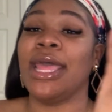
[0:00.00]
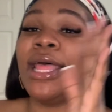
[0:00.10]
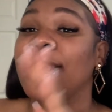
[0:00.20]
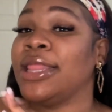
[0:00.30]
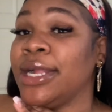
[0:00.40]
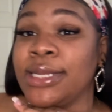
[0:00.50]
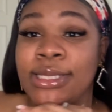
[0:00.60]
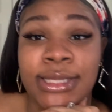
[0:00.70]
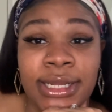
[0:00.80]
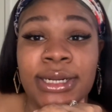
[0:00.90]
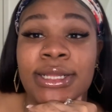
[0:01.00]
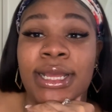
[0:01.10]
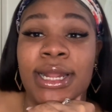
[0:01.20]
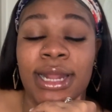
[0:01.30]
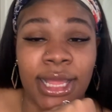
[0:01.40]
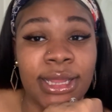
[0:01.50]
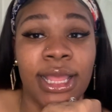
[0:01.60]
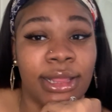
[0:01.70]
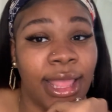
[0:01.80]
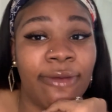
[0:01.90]
There's literally
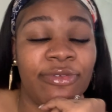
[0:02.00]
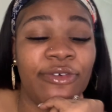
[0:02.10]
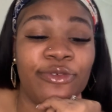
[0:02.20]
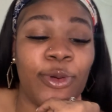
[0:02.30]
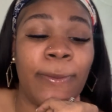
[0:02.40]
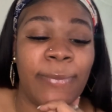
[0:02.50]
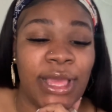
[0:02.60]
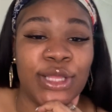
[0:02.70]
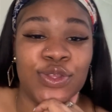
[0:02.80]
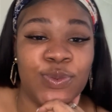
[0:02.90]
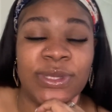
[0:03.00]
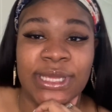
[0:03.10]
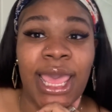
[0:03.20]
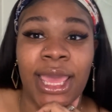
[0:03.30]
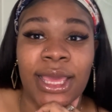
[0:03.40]
nothing left for me to say.